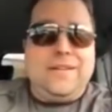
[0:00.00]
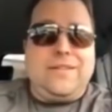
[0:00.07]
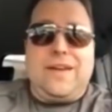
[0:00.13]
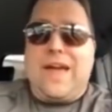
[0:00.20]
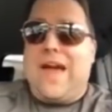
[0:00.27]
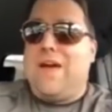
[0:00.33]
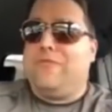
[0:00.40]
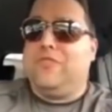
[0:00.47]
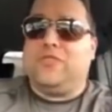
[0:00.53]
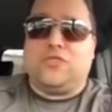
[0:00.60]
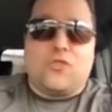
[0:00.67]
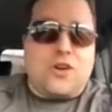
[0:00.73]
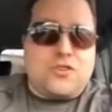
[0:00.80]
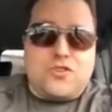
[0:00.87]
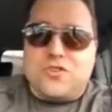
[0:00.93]
They have the
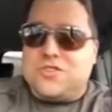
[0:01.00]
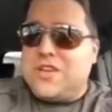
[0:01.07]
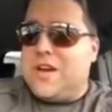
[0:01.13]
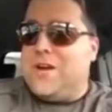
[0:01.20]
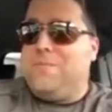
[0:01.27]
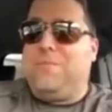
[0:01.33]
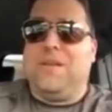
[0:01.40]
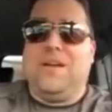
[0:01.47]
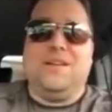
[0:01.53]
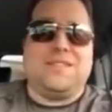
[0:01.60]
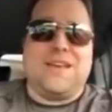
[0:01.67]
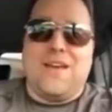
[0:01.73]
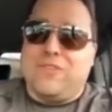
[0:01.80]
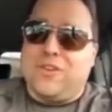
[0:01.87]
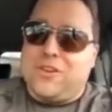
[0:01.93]
structures there in place.
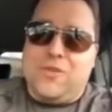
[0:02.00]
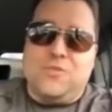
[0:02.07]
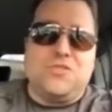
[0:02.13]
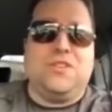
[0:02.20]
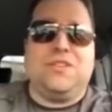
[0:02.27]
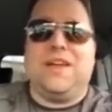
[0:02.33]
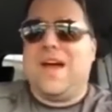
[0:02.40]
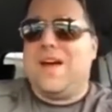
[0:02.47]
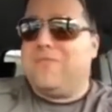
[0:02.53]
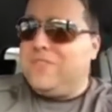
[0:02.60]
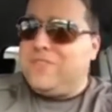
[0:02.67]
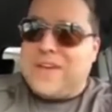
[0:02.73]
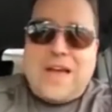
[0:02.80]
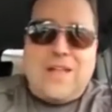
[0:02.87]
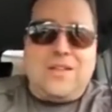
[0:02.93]
They have the coaching. They have the
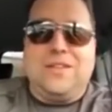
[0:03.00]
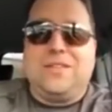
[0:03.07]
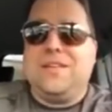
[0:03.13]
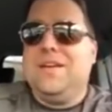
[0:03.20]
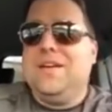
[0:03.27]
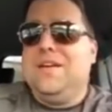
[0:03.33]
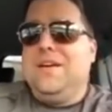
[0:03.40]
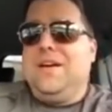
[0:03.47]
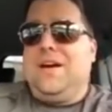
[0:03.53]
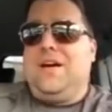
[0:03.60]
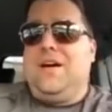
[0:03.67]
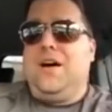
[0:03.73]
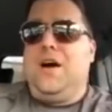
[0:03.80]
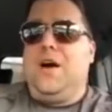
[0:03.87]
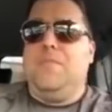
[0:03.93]
talent.
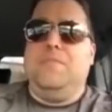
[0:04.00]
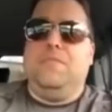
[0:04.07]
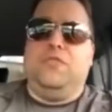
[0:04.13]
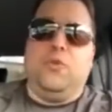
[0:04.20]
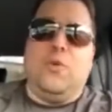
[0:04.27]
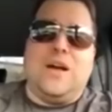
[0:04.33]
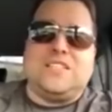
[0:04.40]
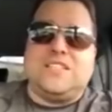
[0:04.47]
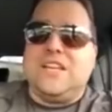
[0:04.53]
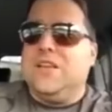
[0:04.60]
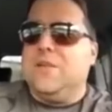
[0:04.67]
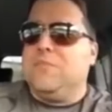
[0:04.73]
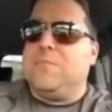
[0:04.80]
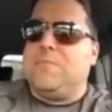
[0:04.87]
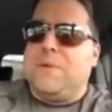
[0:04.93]
Do I see
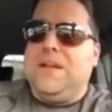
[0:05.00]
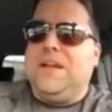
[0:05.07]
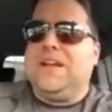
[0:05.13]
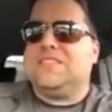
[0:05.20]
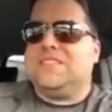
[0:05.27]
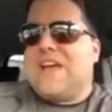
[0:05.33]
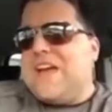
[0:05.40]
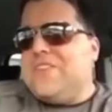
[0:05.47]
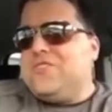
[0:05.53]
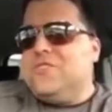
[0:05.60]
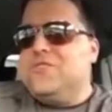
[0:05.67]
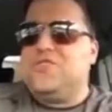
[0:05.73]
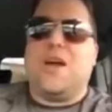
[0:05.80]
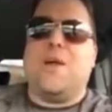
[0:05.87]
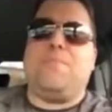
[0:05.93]
them repeating as
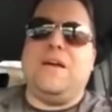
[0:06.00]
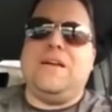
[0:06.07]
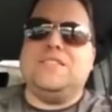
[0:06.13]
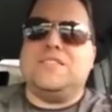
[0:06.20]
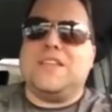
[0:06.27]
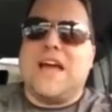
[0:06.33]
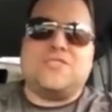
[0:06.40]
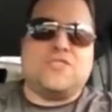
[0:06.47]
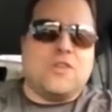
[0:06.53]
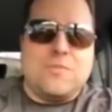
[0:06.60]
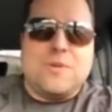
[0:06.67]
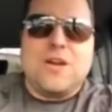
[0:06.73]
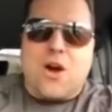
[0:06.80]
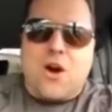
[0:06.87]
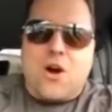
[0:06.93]
national champions? That's going
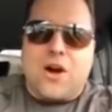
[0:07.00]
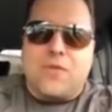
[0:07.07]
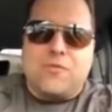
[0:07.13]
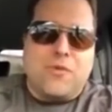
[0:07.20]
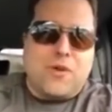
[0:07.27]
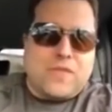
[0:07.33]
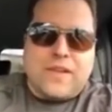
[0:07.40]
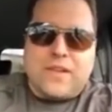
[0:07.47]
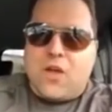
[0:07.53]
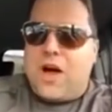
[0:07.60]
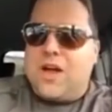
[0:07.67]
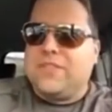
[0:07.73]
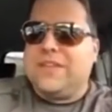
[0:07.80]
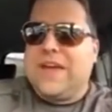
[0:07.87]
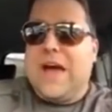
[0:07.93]
to be hard with what they
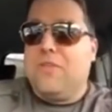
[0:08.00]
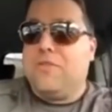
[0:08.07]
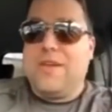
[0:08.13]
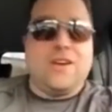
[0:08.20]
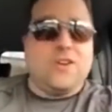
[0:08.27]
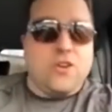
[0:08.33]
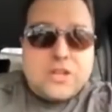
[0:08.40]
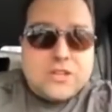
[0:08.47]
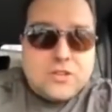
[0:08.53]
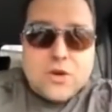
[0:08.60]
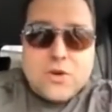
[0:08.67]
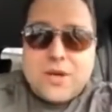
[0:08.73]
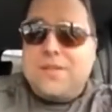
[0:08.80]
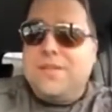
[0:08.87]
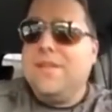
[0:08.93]
lost. Now, they could
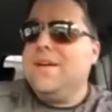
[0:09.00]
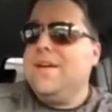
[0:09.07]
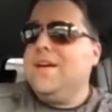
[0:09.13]
do it.